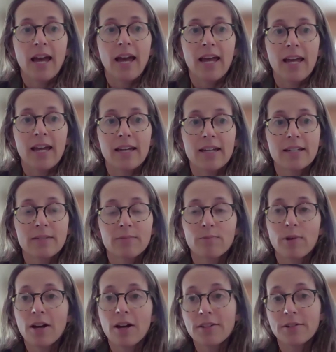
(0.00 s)
And
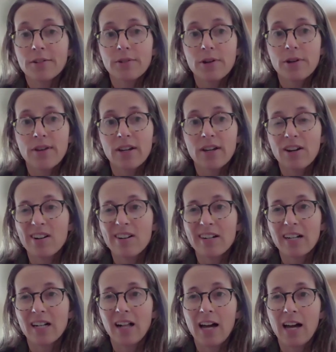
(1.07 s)
we also know that
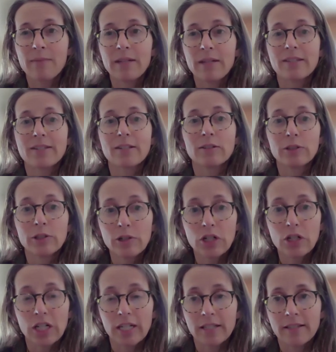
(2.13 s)
current climate
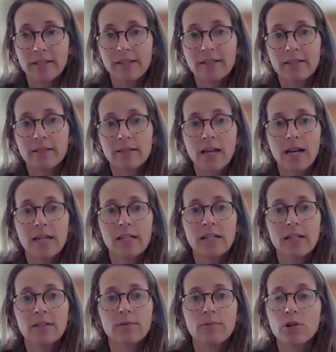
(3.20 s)
solutions like
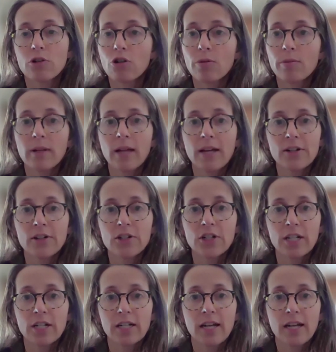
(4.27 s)
renewable
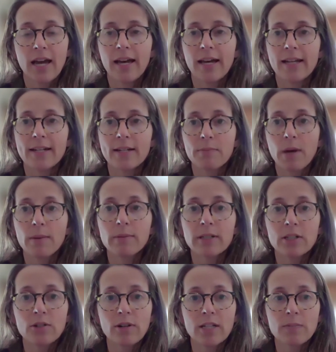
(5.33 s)
energy and
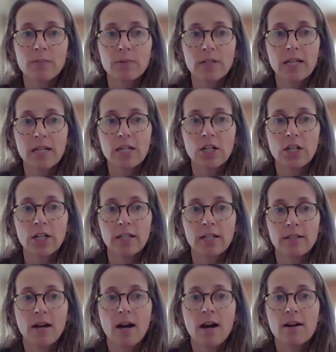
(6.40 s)
public
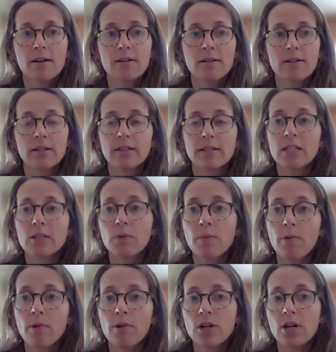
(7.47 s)
transportation are
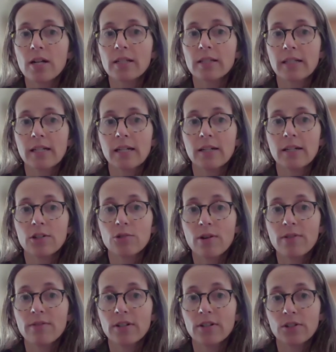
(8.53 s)
disproportionately
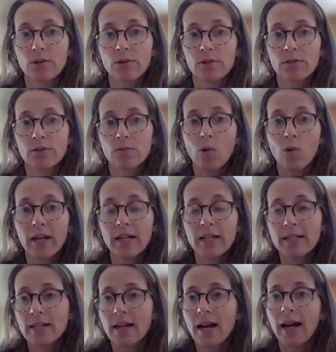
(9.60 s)
driven towards
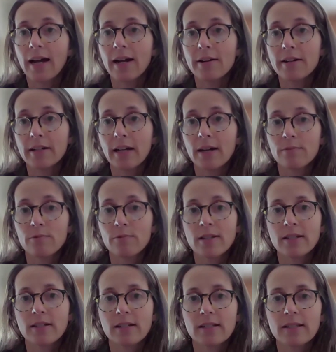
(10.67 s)
white, higher income
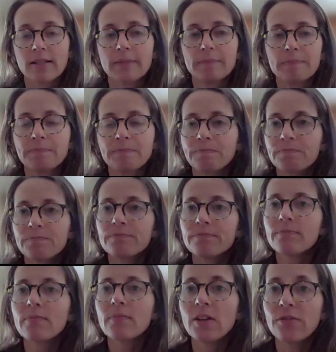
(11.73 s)
residents.
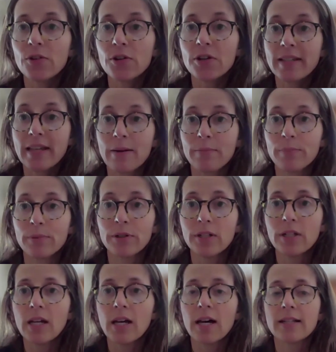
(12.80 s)
For
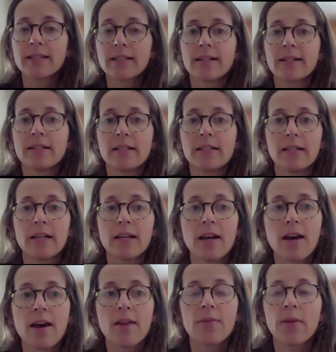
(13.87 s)
example, a study
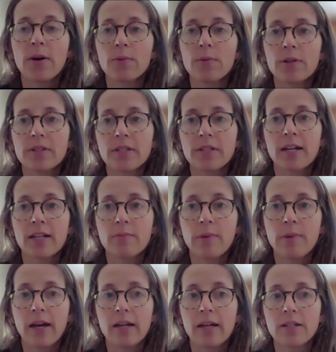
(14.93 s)
that was done
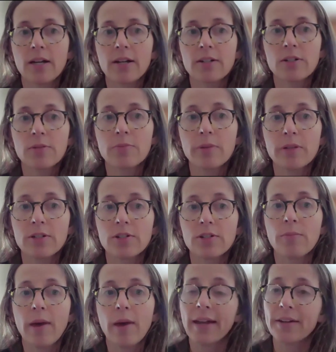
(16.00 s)
by Dr. Bindu
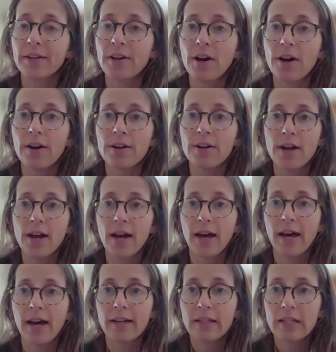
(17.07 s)
Panikar
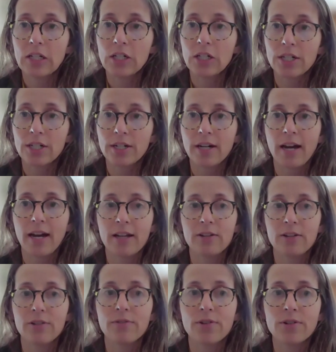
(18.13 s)
here at
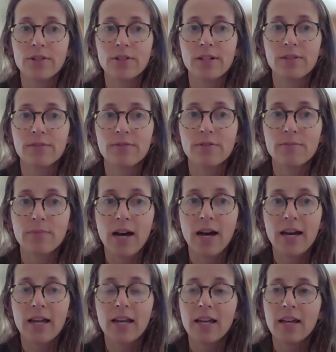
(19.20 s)
University of
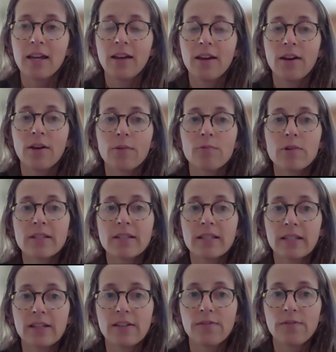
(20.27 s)
Vermont
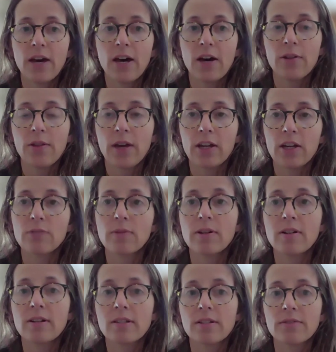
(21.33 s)
recently found that
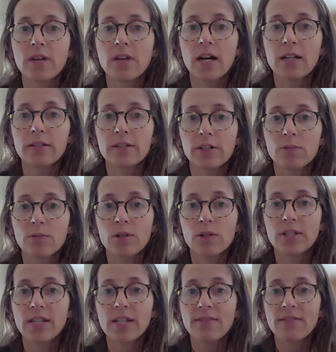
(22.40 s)
communities of color were
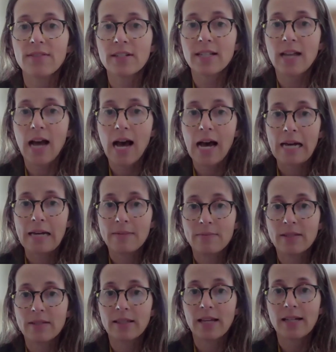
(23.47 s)
7
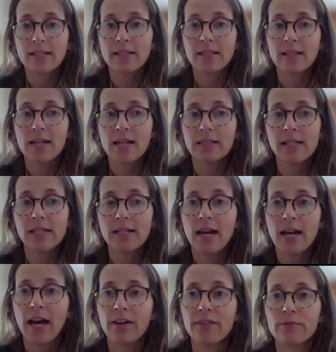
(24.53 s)
times less likely to
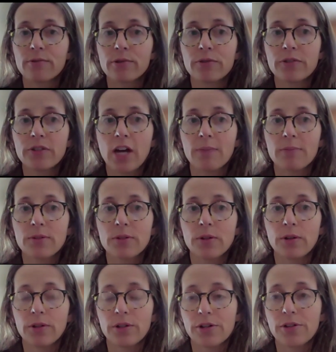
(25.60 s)
have rooftop
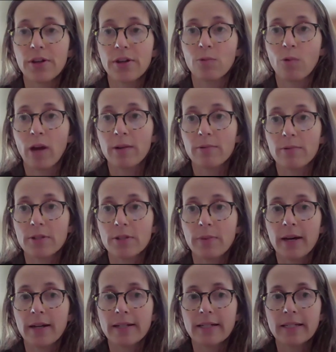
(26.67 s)
solar than white
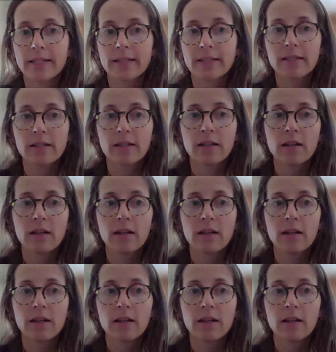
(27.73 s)
respondents.